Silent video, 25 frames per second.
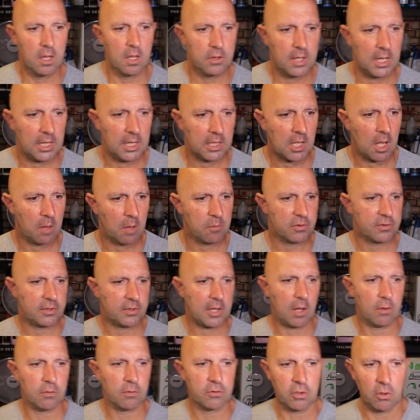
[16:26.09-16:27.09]
Then it comes
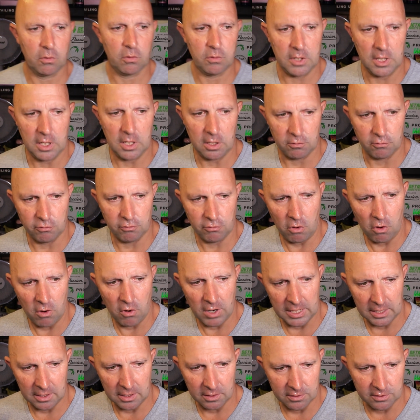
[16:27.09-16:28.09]
down to the
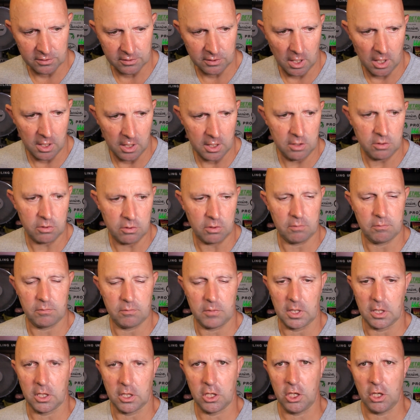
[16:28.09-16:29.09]
drying stage,
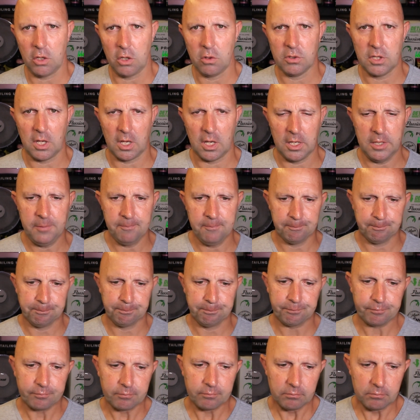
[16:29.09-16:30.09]
the QD.
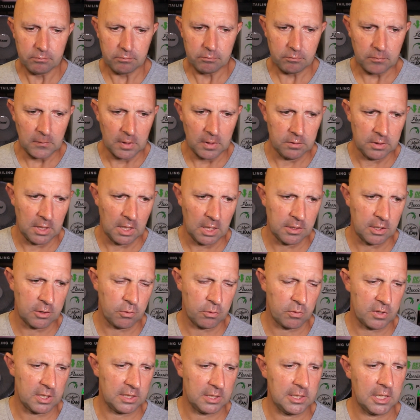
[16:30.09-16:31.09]
Now this
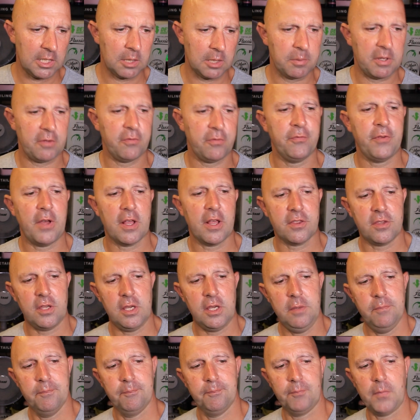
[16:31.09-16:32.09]
was a little bit
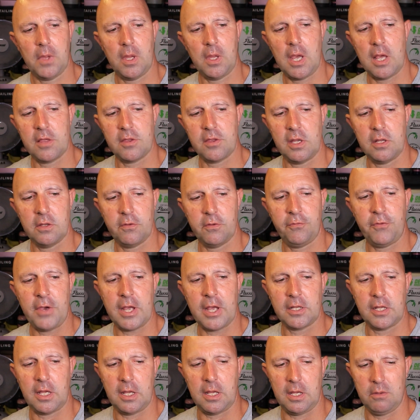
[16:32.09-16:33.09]
fussy, as in the
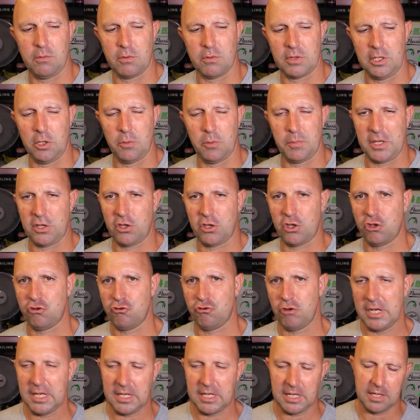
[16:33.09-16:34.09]
fact it was a little bit
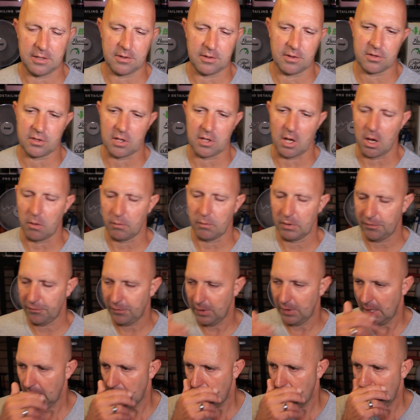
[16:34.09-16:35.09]
streaky to start with,
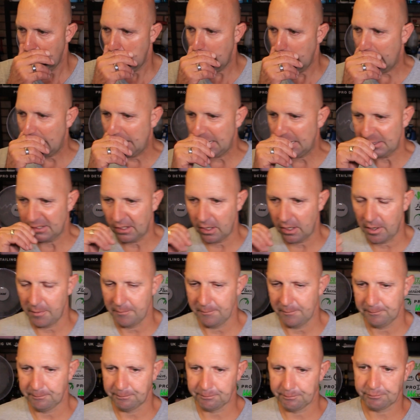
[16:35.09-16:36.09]

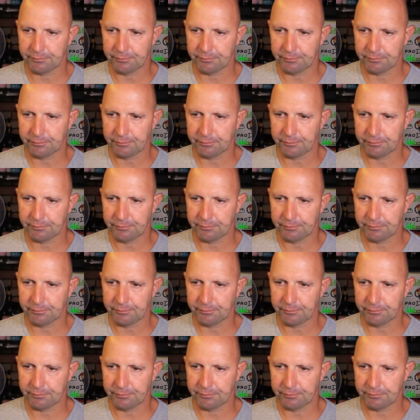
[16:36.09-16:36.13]
and